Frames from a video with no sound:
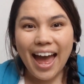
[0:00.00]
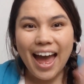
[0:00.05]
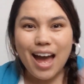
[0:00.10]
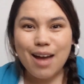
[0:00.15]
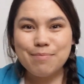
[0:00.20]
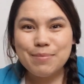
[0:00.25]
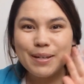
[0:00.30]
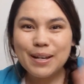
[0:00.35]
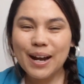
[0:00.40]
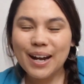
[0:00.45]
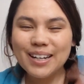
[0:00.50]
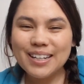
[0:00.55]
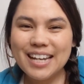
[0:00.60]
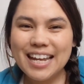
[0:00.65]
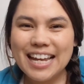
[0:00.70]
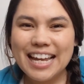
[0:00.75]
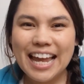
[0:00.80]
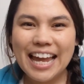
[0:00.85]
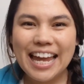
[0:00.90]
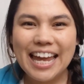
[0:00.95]
Happy
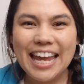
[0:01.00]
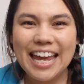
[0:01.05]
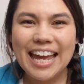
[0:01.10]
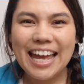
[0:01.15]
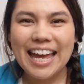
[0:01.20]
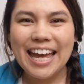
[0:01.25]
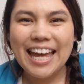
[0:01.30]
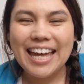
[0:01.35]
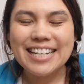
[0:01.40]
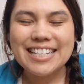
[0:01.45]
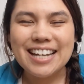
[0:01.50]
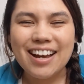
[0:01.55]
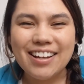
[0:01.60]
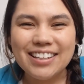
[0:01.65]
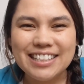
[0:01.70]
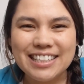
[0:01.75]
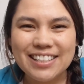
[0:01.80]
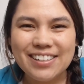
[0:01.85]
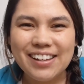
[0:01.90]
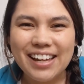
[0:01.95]
gardening, and
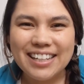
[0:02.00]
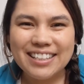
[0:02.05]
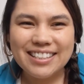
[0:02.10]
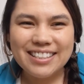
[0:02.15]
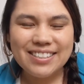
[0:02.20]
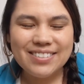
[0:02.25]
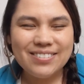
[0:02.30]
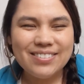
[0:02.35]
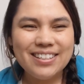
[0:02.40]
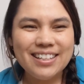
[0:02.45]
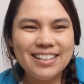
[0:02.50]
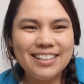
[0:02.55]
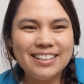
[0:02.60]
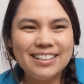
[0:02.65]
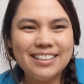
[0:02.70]
I'll see you guys soon.